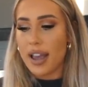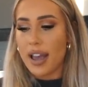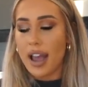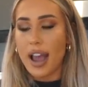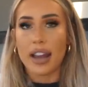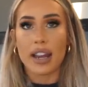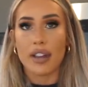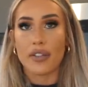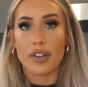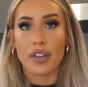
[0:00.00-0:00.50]
I
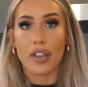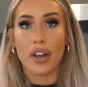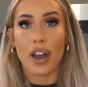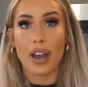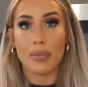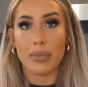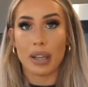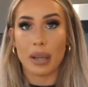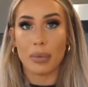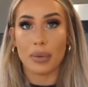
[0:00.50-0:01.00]
never thought
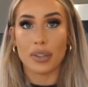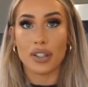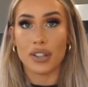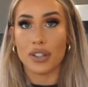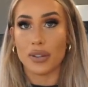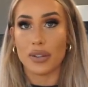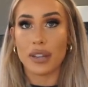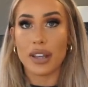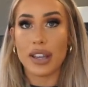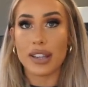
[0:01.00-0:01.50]
I'd be able to
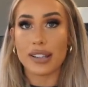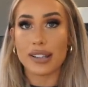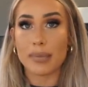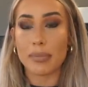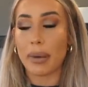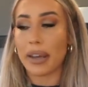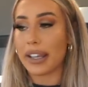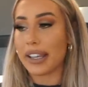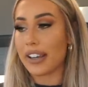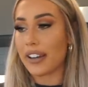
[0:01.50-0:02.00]
do this,
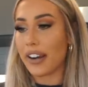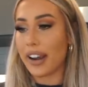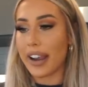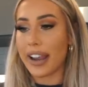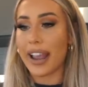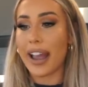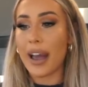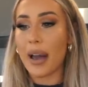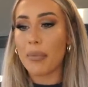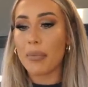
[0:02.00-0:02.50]
but here I
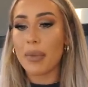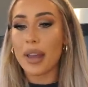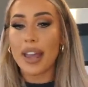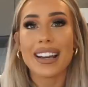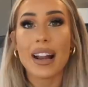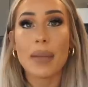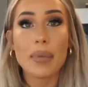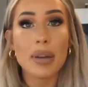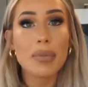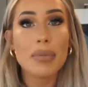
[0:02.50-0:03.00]
am.
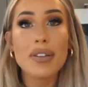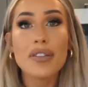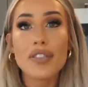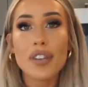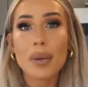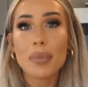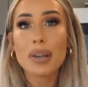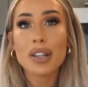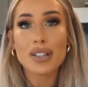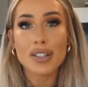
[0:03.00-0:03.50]
I'm gonna be
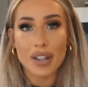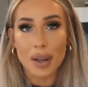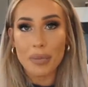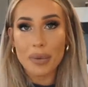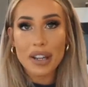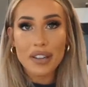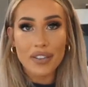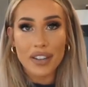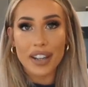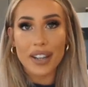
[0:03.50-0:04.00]
filming so
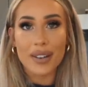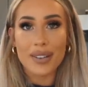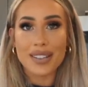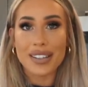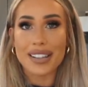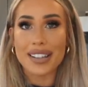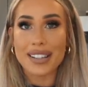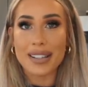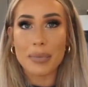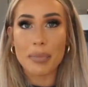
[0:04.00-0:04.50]
many videos in
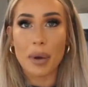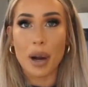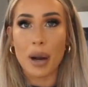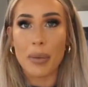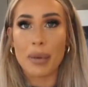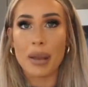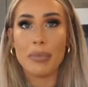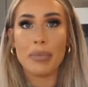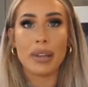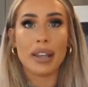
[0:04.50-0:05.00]
this
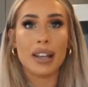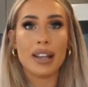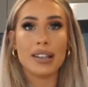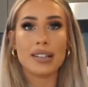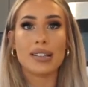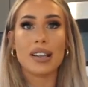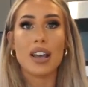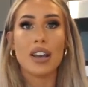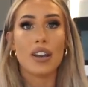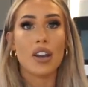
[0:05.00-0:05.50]
apartment because
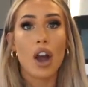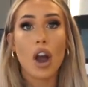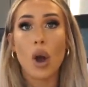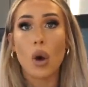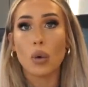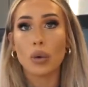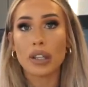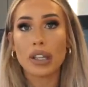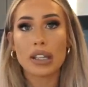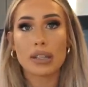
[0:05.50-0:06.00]
not
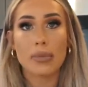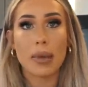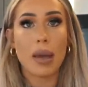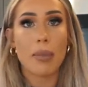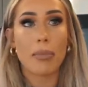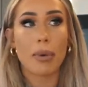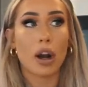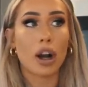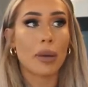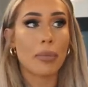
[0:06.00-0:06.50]
only is my
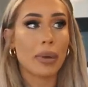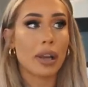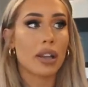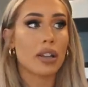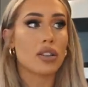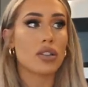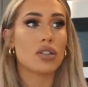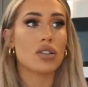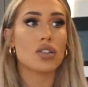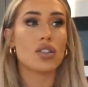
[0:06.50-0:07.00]
apartment
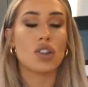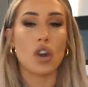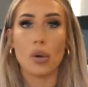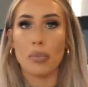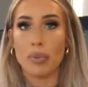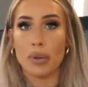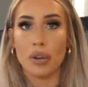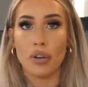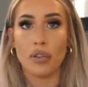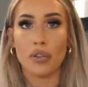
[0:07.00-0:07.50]
so
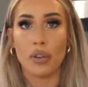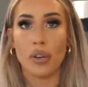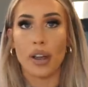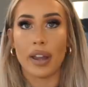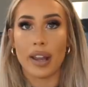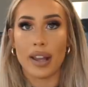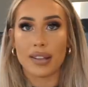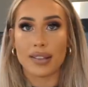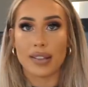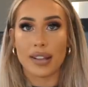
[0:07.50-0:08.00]
beautiful and
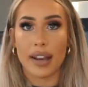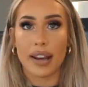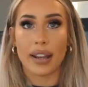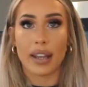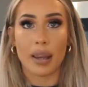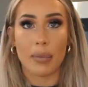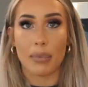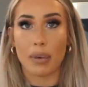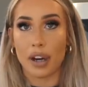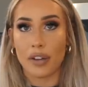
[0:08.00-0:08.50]
aesthetic
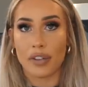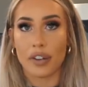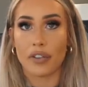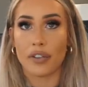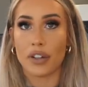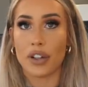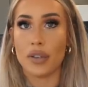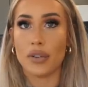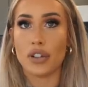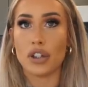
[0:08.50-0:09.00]
and perfect for
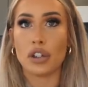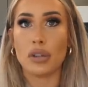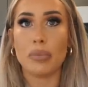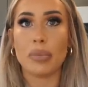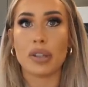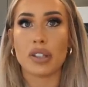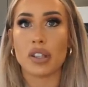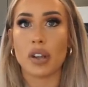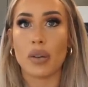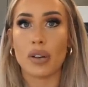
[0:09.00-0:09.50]
YouTube, but
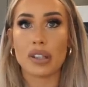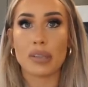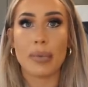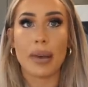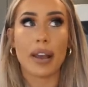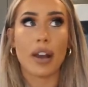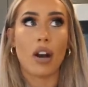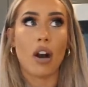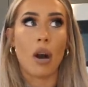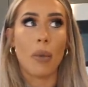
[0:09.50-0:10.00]
so is my
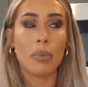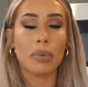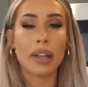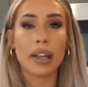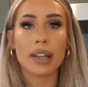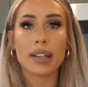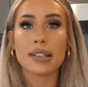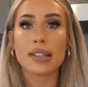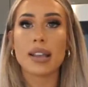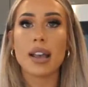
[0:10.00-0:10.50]

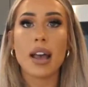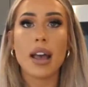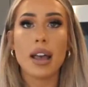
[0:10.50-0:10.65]
complex.